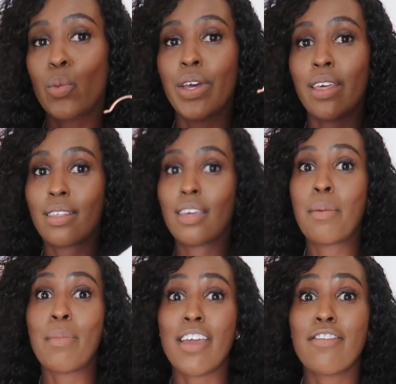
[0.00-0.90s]
with
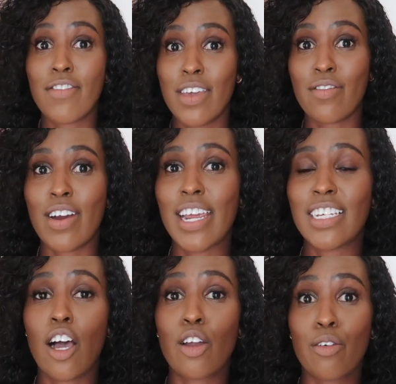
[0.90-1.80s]
my
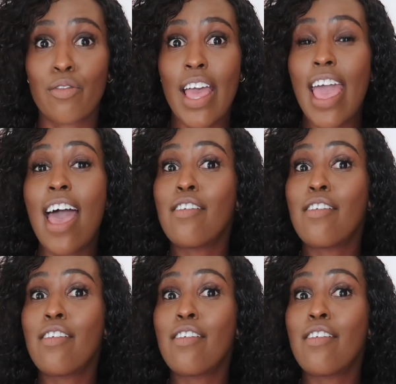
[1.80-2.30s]
favorite out of